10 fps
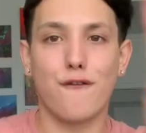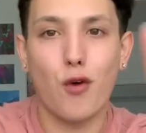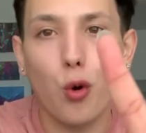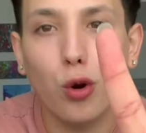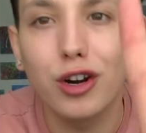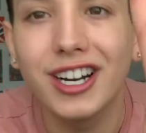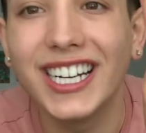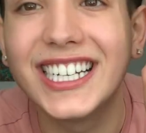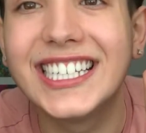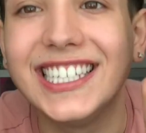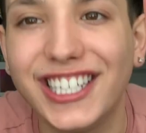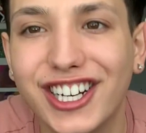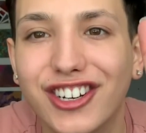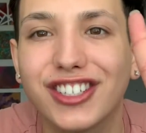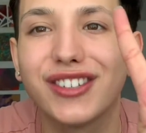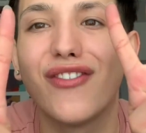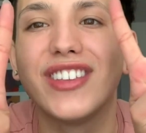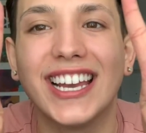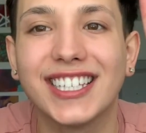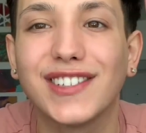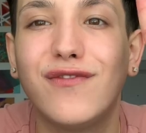4 years. Yes,